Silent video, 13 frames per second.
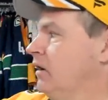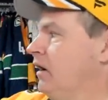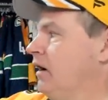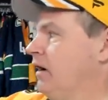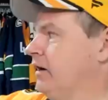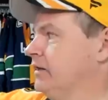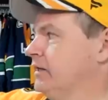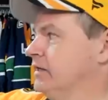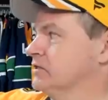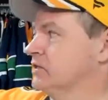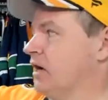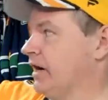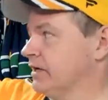Uh,
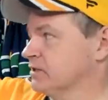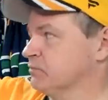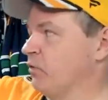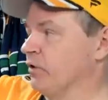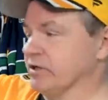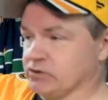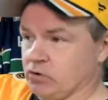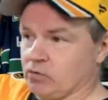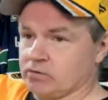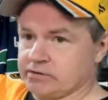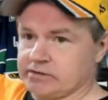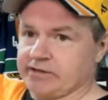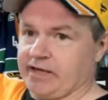his highest point
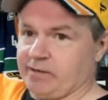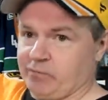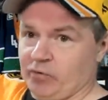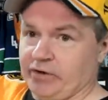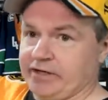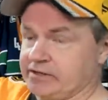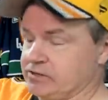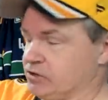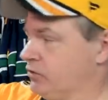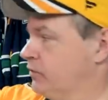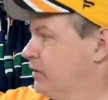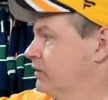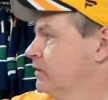total to that point in his
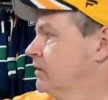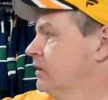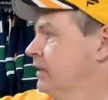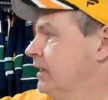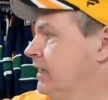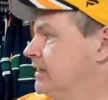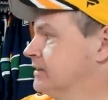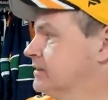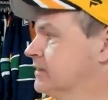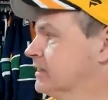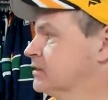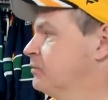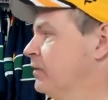career in
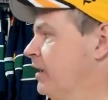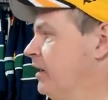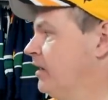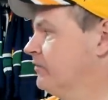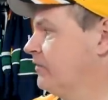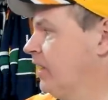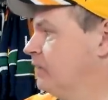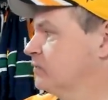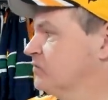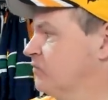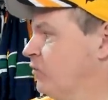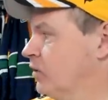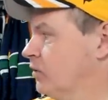six playoff games,
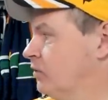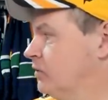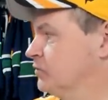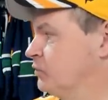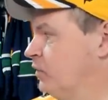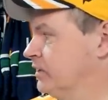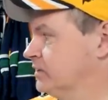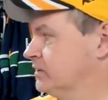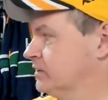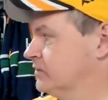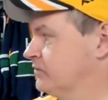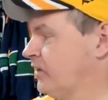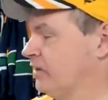four goals, one
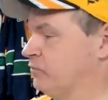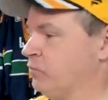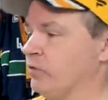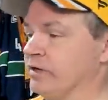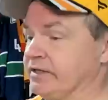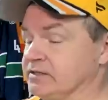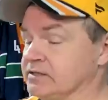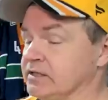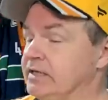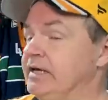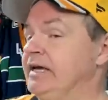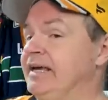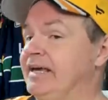assist, five points.
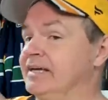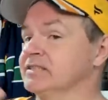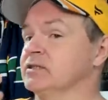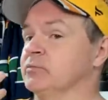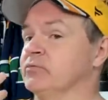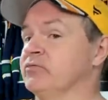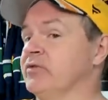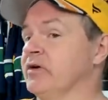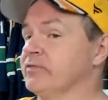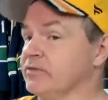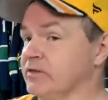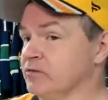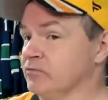He ends up
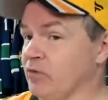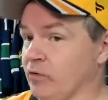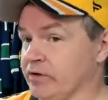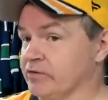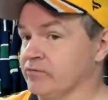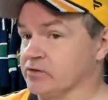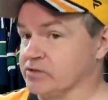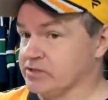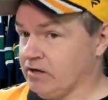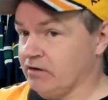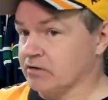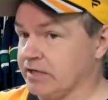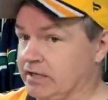fifth in voting for
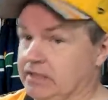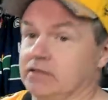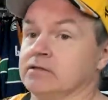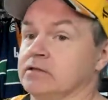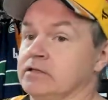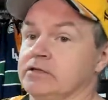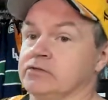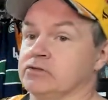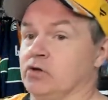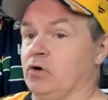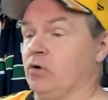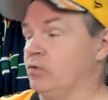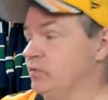Selke.
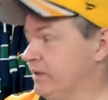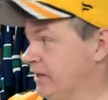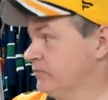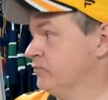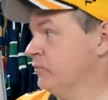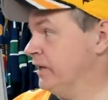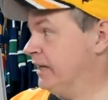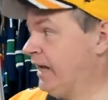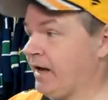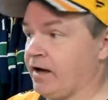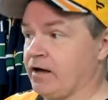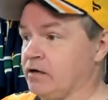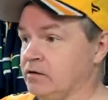So if we'd
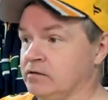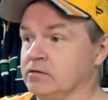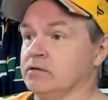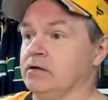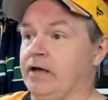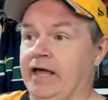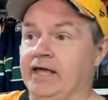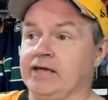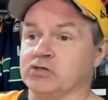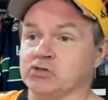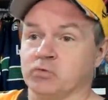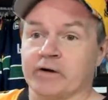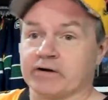had a
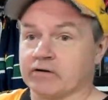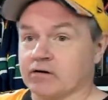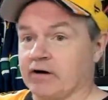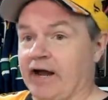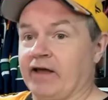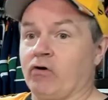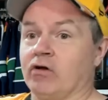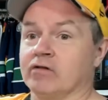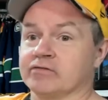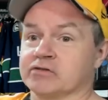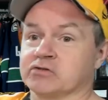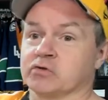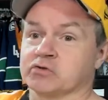Twitter and all of
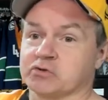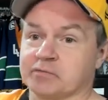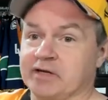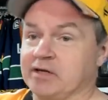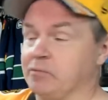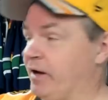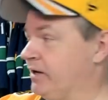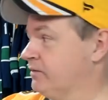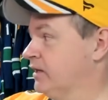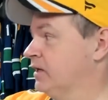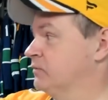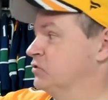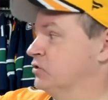the social media back
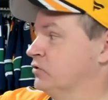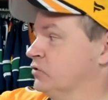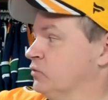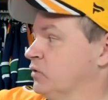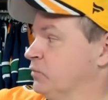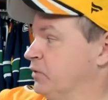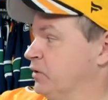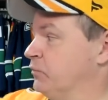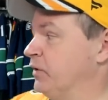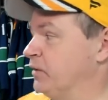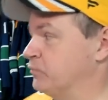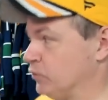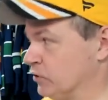then, I'm sure there would have been a
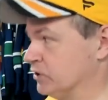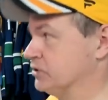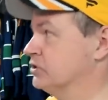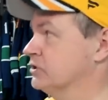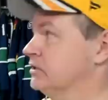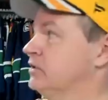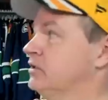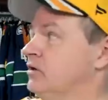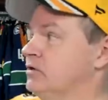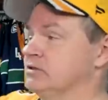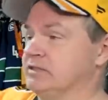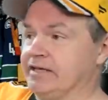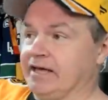big push
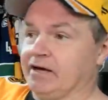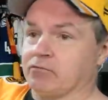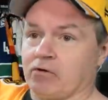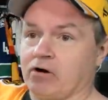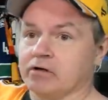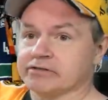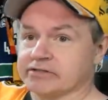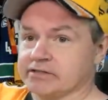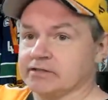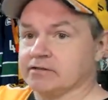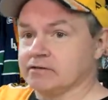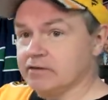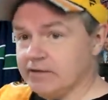to get
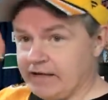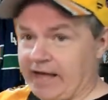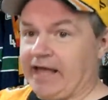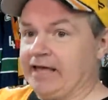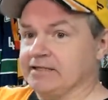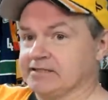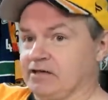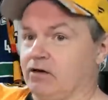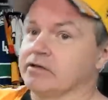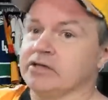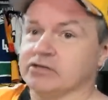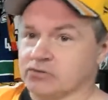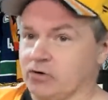Rolston a
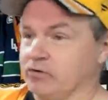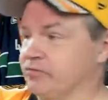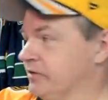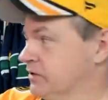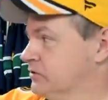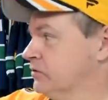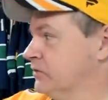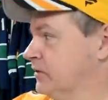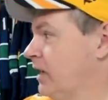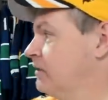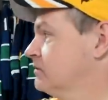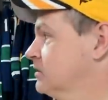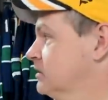Selke trophy in
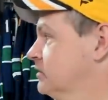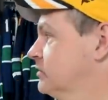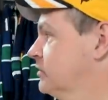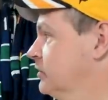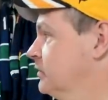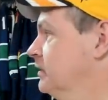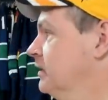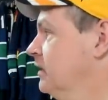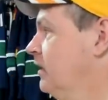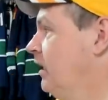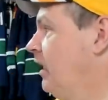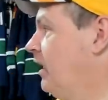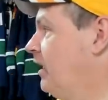2002.
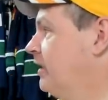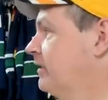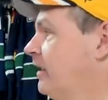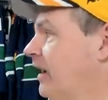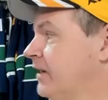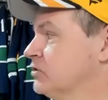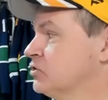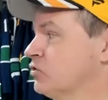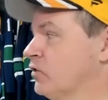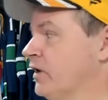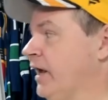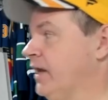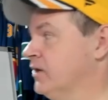Uh, nine
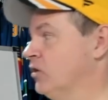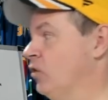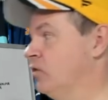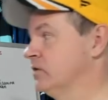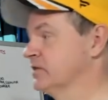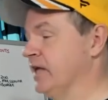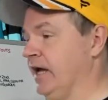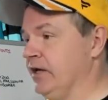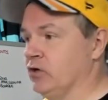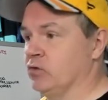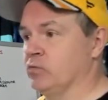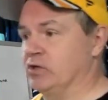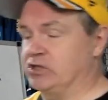shorthanded goals that
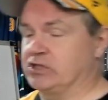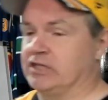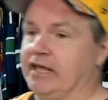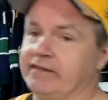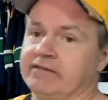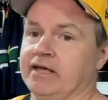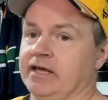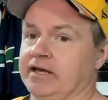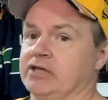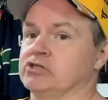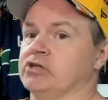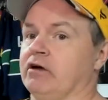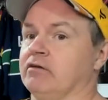year, which led the
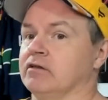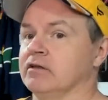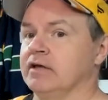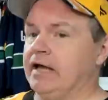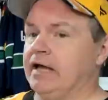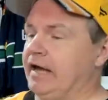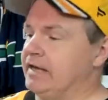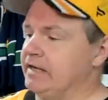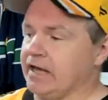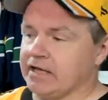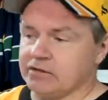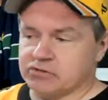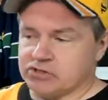NHL. And
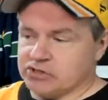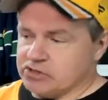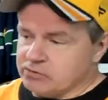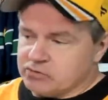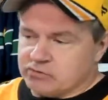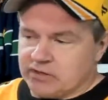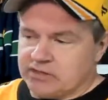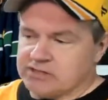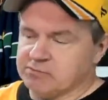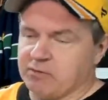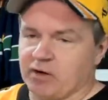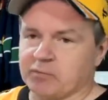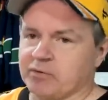again, he was just, he was a really
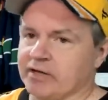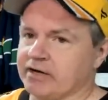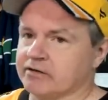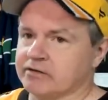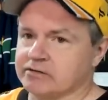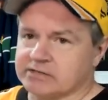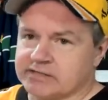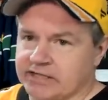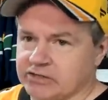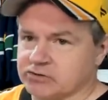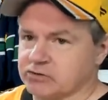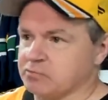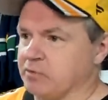smart player. He's a
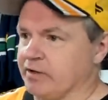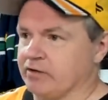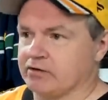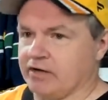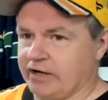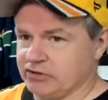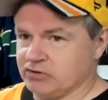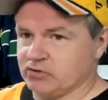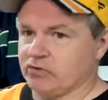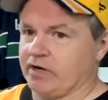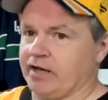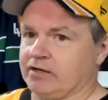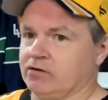dangerous player. Nine
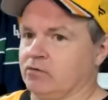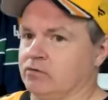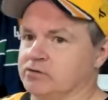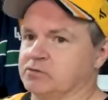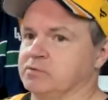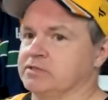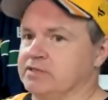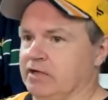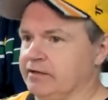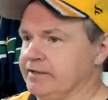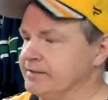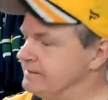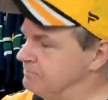shorthanded goals would tell
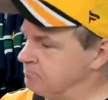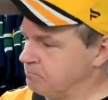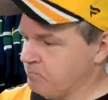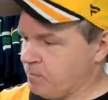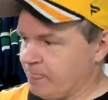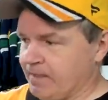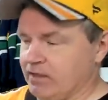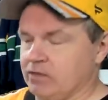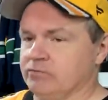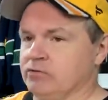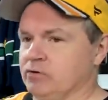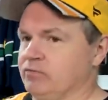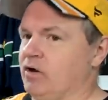you you,
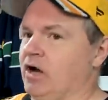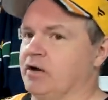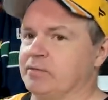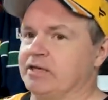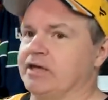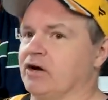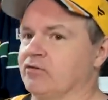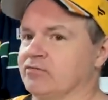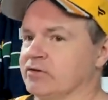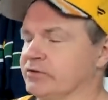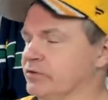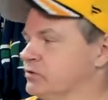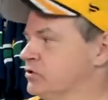you've got to be careful
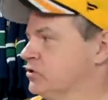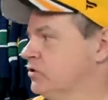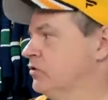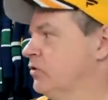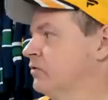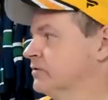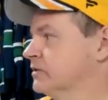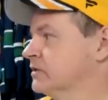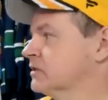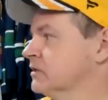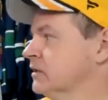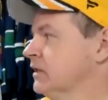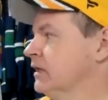of those turnovers.